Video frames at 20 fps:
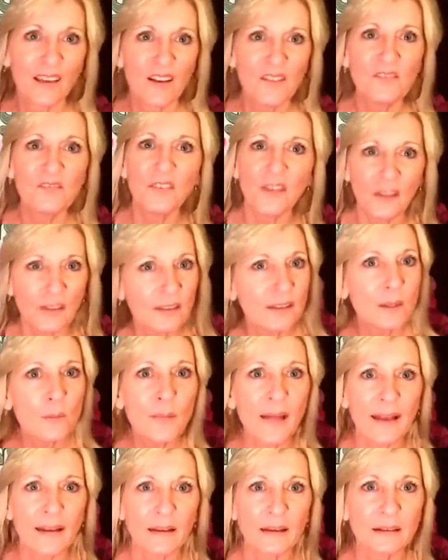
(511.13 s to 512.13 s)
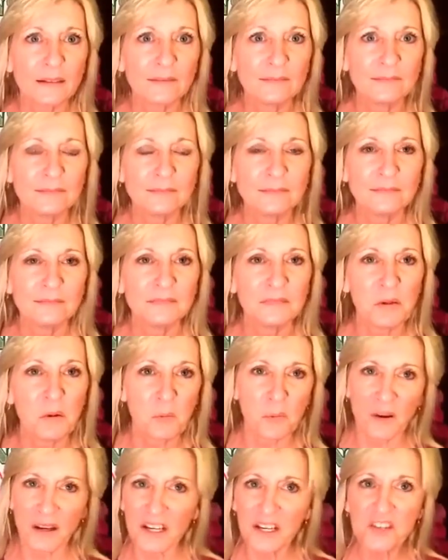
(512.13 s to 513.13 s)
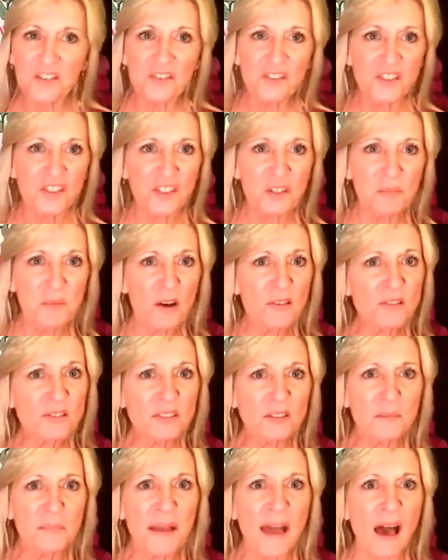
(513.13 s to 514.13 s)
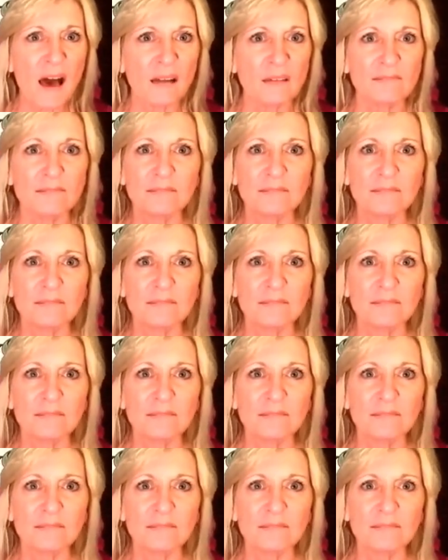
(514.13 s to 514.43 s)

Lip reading: fill in the blank? What interests you most about